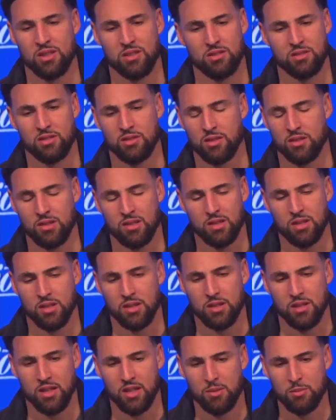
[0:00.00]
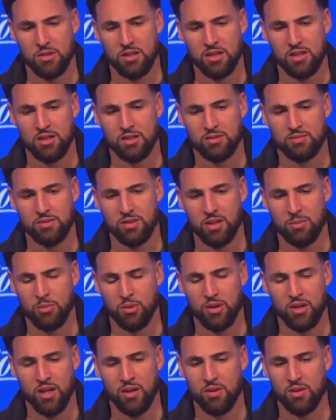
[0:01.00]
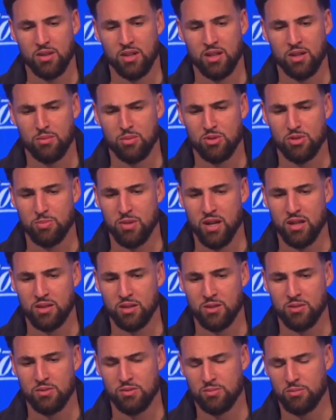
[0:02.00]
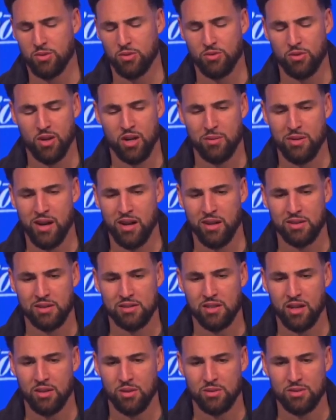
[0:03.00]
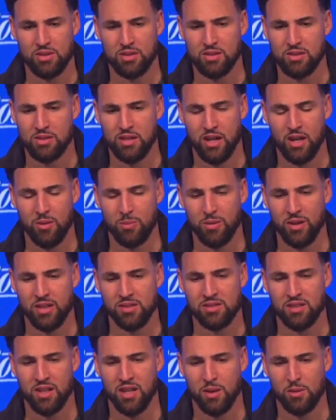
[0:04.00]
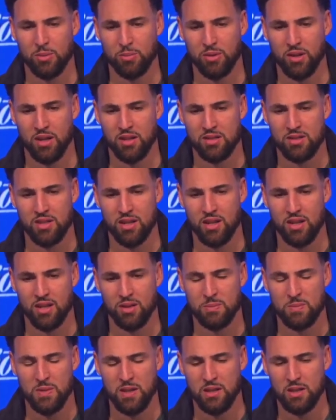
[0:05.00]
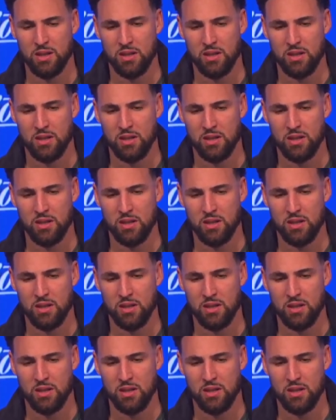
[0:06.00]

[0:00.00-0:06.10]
And I mean, it put everything in perspective before I ran out the tunnel, just how blessed I am to play this game